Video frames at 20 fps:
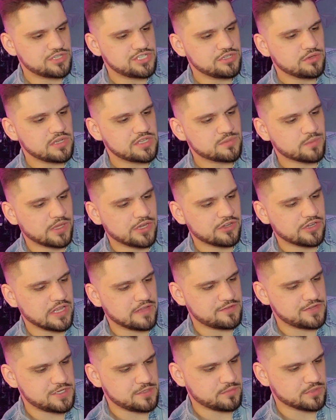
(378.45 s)
she always wondered
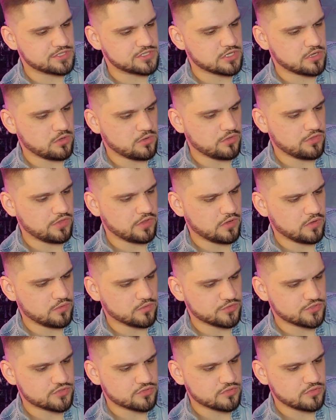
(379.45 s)
if she was told the
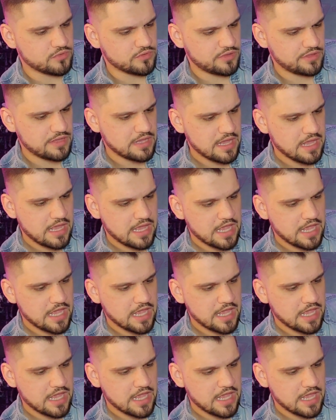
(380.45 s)
whole truth.